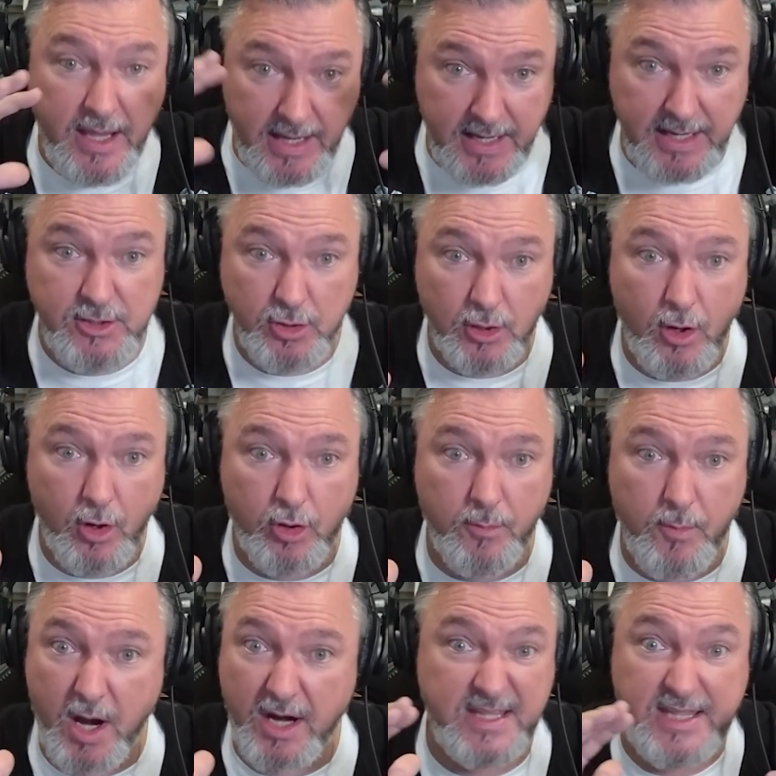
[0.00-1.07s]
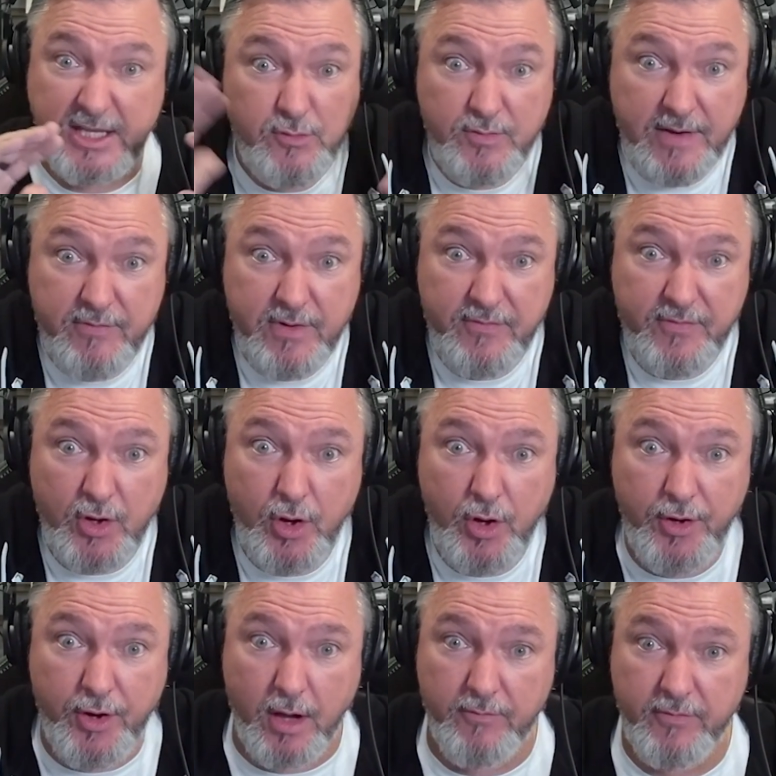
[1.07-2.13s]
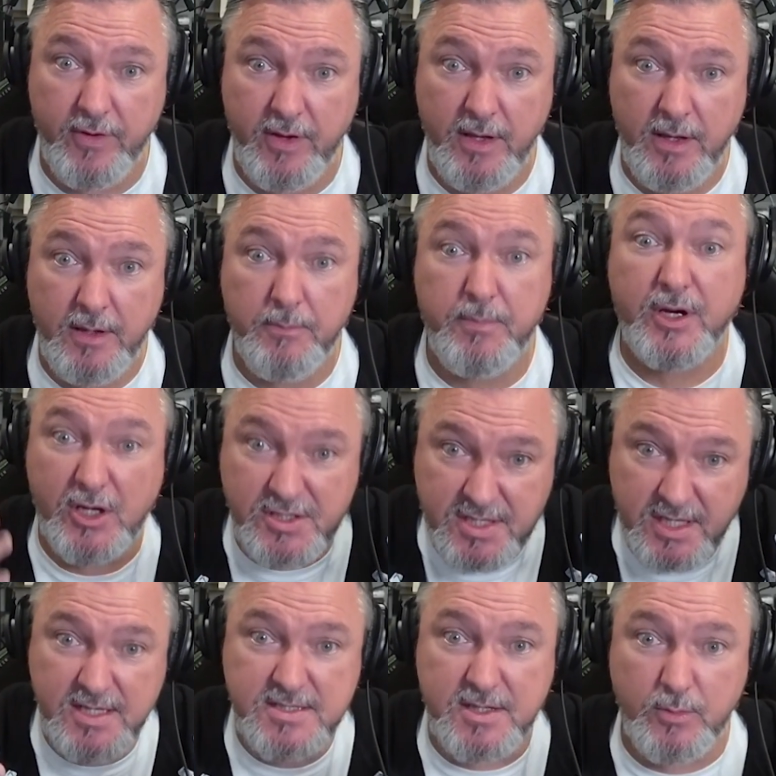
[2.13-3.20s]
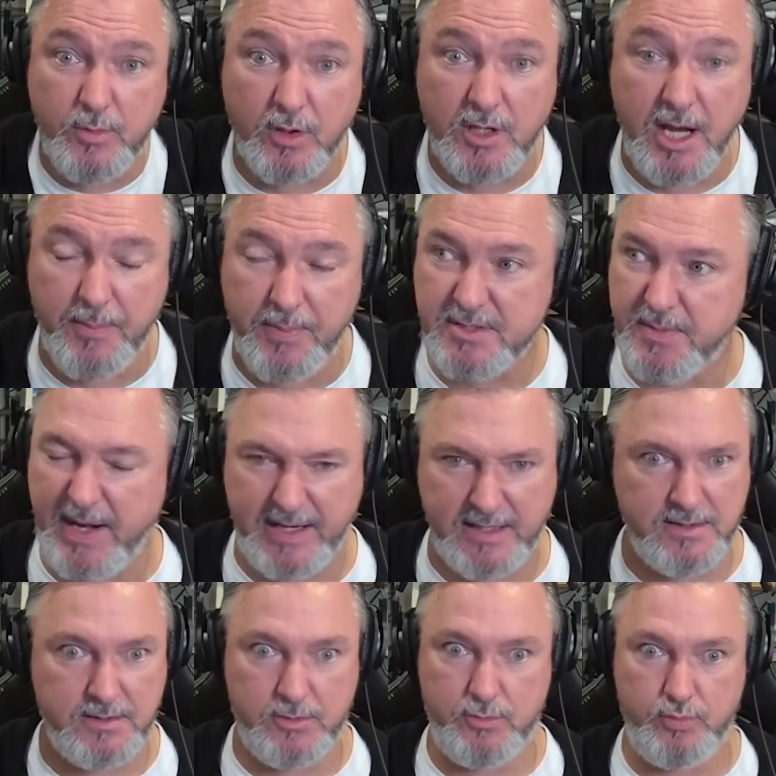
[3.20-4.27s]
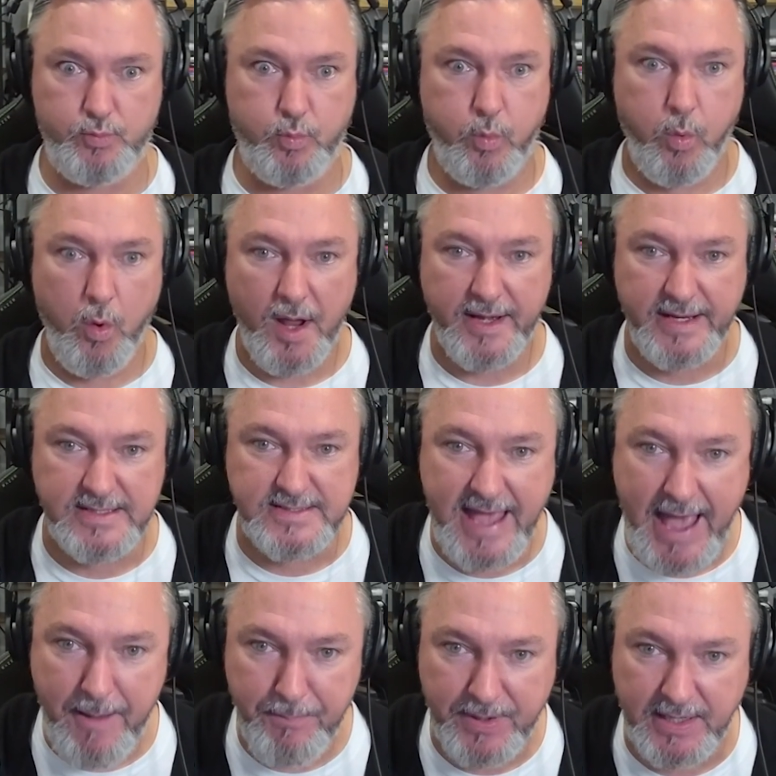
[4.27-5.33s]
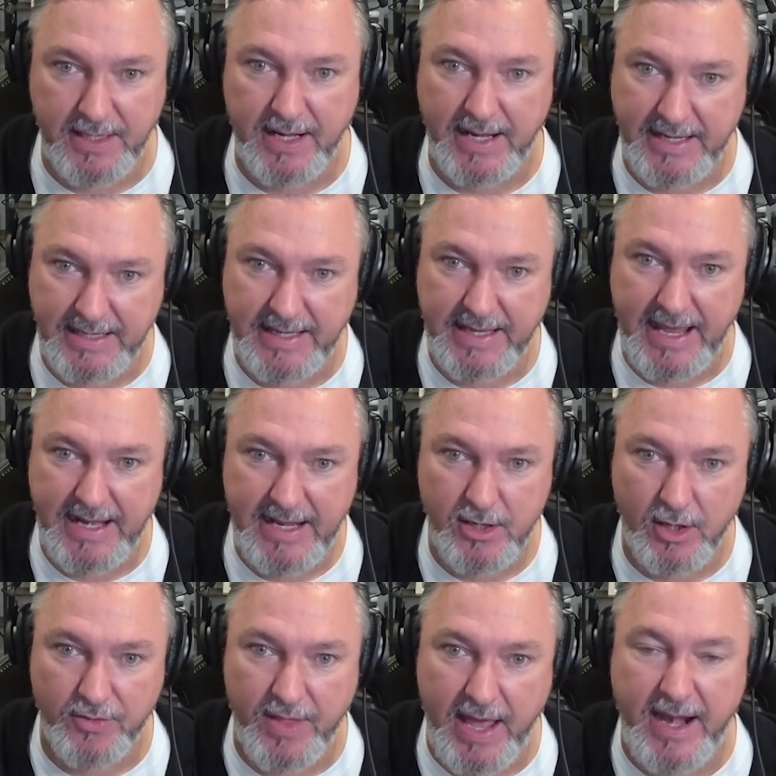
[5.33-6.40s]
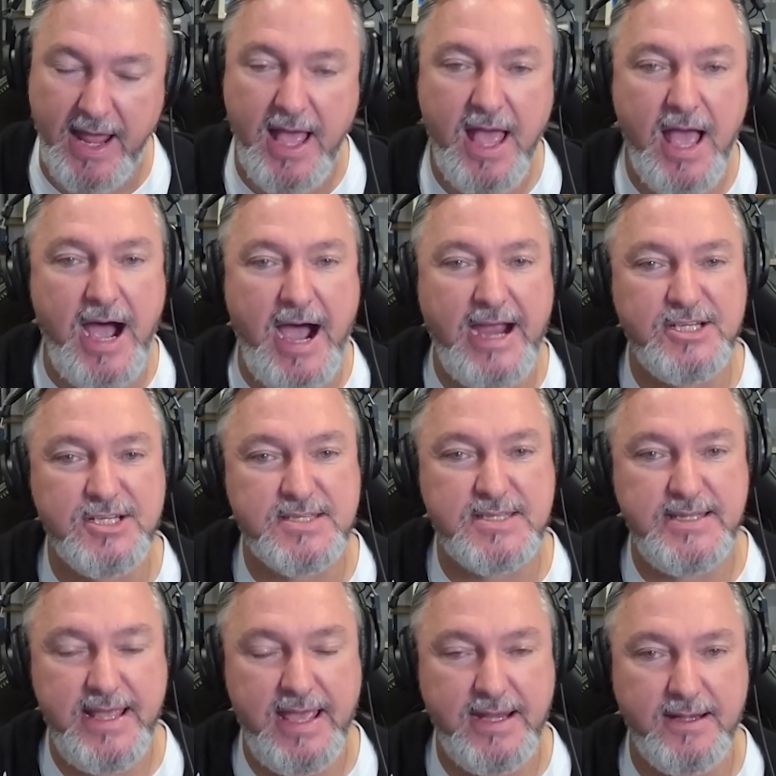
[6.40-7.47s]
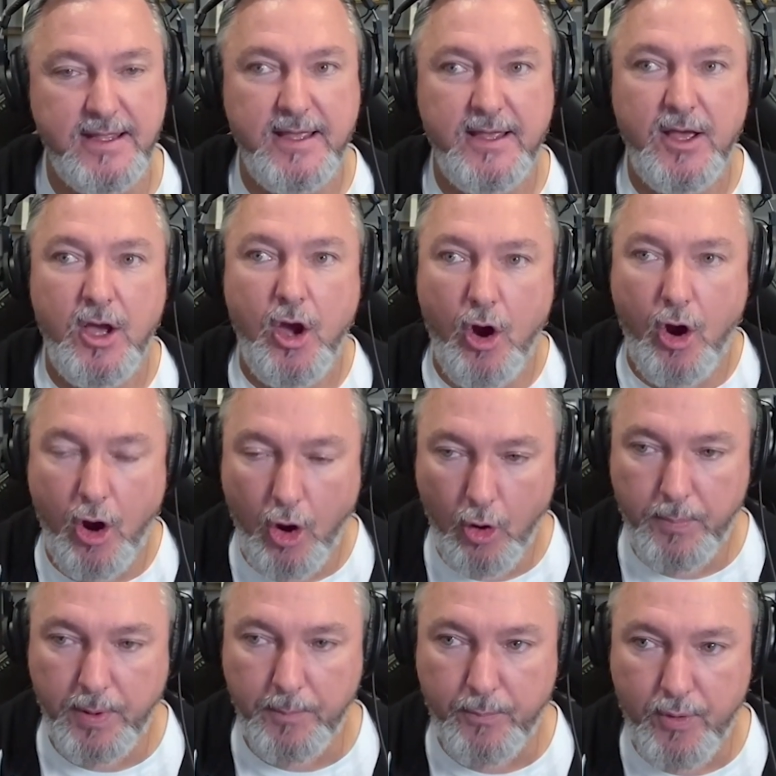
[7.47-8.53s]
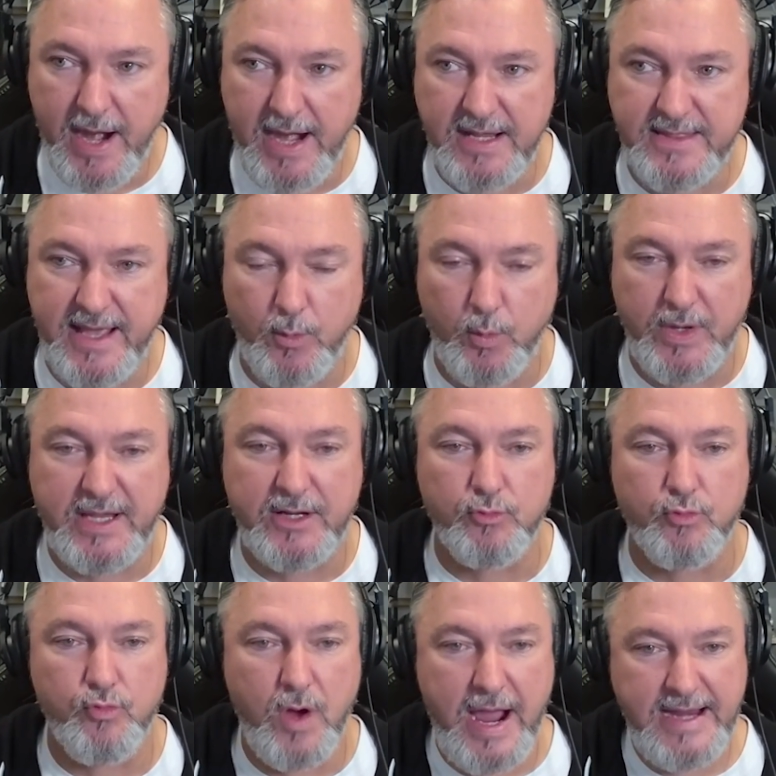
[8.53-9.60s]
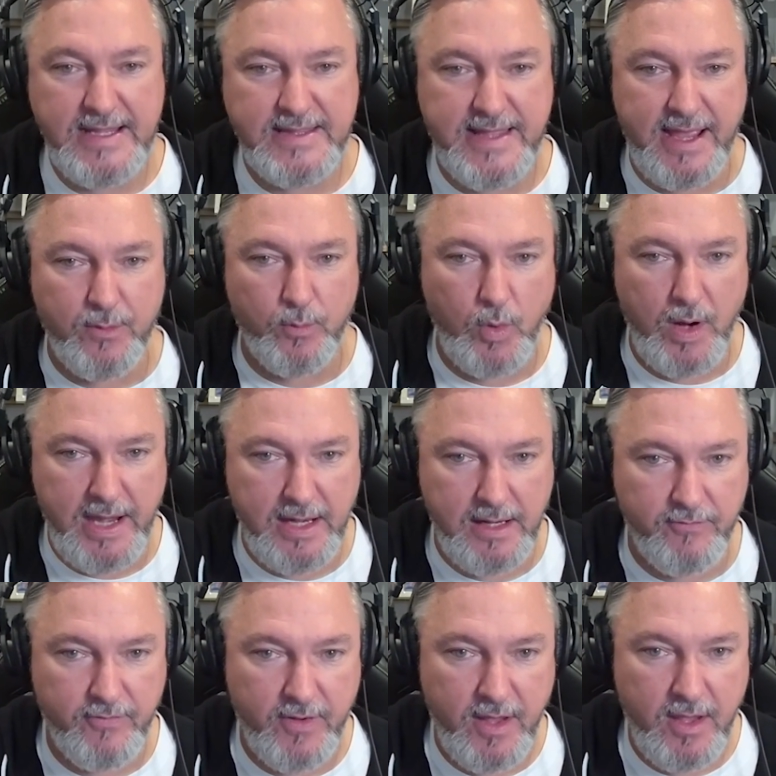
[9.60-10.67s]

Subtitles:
in your local market that you've never even heard of because it is the World Cup. And it's like, what is happening? I need to get in on that. I just then hope and pray that we can ride that wave